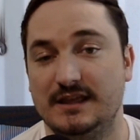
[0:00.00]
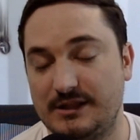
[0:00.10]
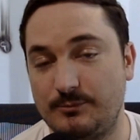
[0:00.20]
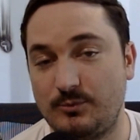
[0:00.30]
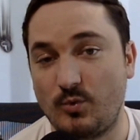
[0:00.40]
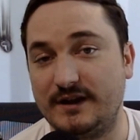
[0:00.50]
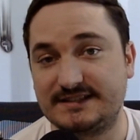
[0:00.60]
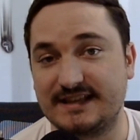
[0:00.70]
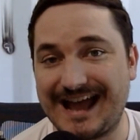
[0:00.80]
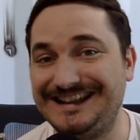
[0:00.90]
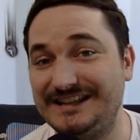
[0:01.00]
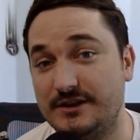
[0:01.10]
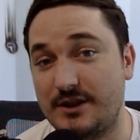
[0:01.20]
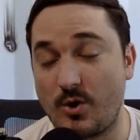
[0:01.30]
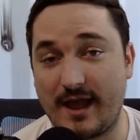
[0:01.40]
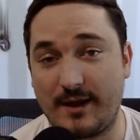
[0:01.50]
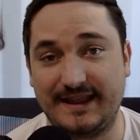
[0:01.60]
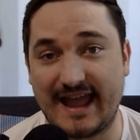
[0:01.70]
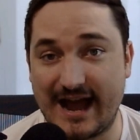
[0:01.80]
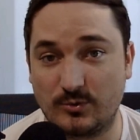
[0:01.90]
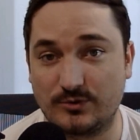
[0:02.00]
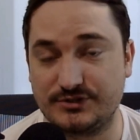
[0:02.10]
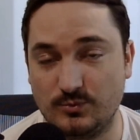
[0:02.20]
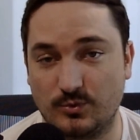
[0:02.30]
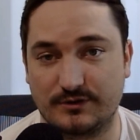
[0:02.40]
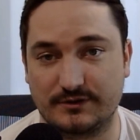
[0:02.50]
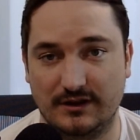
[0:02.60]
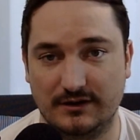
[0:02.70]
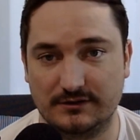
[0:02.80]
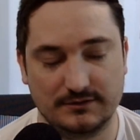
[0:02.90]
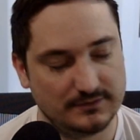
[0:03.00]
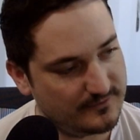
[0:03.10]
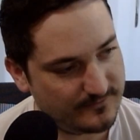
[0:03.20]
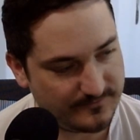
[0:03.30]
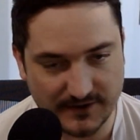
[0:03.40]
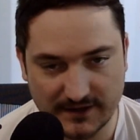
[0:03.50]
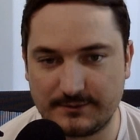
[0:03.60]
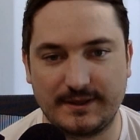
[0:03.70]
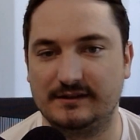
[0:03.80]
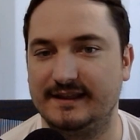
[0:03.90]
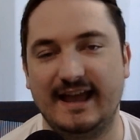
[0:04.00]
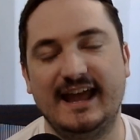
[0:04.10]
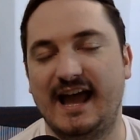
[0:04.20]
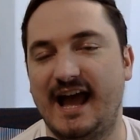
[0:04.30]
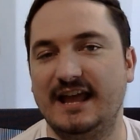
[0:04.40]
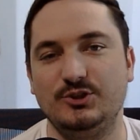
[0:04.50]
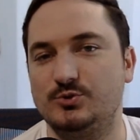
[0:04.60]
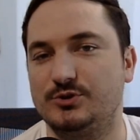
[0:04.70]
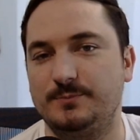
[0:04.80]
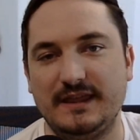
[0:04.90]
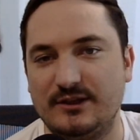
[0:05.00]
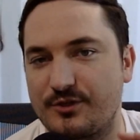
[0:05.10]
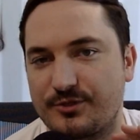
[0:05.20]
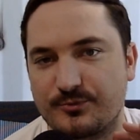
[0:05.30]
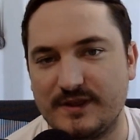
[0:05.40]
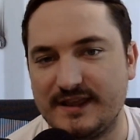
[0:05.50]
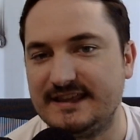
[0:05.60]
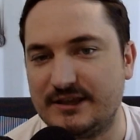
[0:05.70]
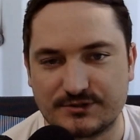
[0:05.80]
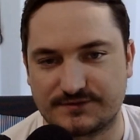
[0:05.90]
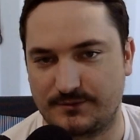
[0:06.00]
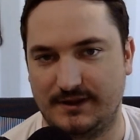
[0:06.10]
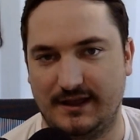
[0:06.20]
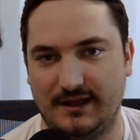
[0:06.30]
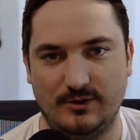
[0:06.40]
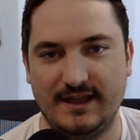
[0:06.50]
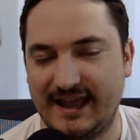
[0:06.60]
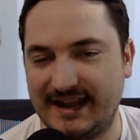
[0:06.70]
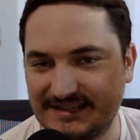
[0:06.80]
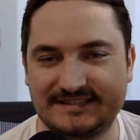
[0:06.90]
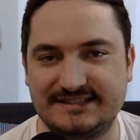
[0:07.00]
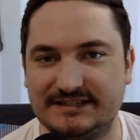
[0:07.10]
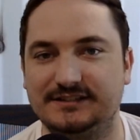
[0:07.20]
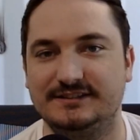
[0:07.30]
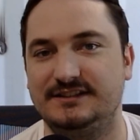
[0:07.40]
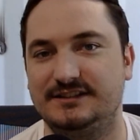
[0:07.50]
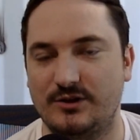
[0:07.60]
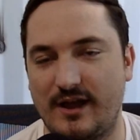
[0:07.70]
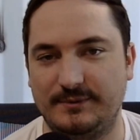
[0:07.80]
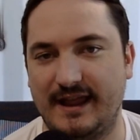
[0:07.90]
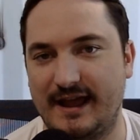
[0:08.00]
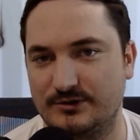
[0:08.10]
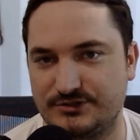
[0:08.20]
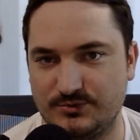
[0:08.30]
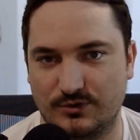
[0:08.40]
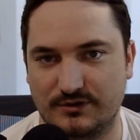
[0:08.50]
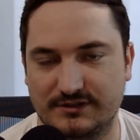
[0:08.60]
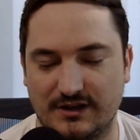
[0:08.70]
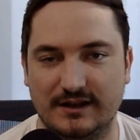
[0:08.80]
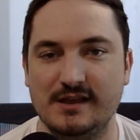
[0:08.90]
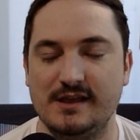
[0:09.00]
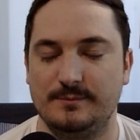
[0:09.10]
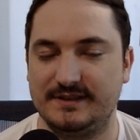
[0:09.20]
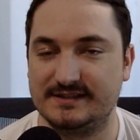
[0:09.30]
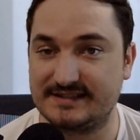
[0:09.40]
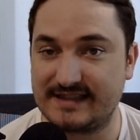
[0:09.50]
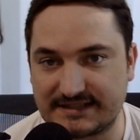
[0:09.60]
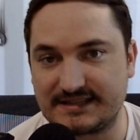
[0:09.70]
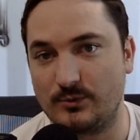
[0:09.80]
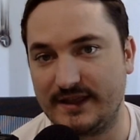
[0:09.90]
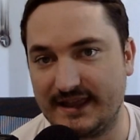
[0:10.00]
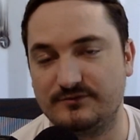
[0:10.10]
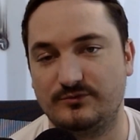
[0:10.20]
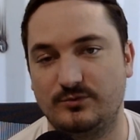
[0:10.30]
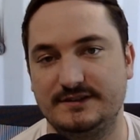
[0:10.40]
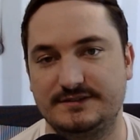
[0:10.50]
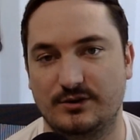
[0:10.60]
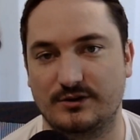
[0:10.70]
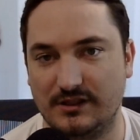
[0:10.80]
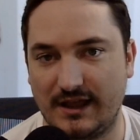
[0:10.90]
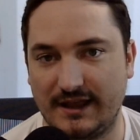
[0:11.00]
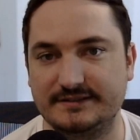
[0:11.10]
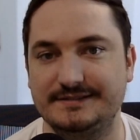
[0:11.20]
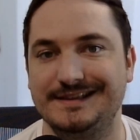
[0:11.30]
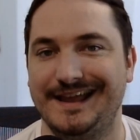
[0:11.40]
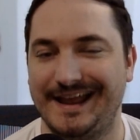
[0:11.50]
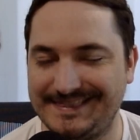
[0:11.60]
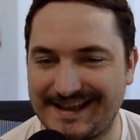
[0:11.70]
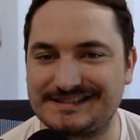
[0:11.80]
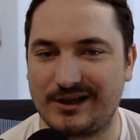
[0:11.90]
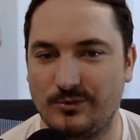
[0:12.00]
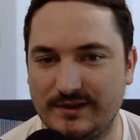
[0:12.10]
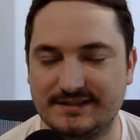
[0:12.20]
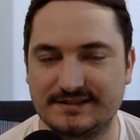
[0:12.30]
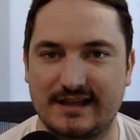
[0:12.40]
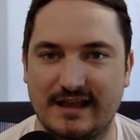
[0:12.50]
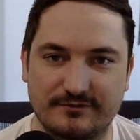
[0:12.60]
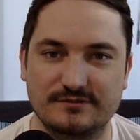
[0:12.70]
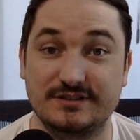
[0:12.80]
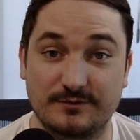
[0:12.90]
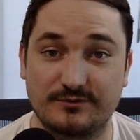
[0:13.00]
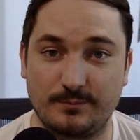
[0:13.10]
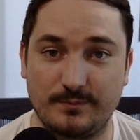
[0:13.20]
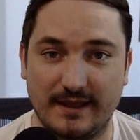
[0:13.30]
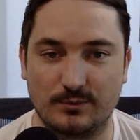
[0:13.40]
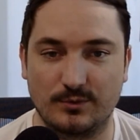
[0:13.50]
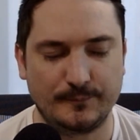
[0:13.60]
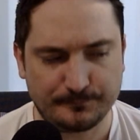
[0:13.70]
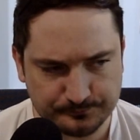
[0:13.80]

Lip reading: Number one is I need to know how many hours you worked on it. Fundamentally, you could be here 3 years from now, and I still need to know how many hours you worked on it, because that's how we invoice our clients, and that's how we decipher some of our payroll.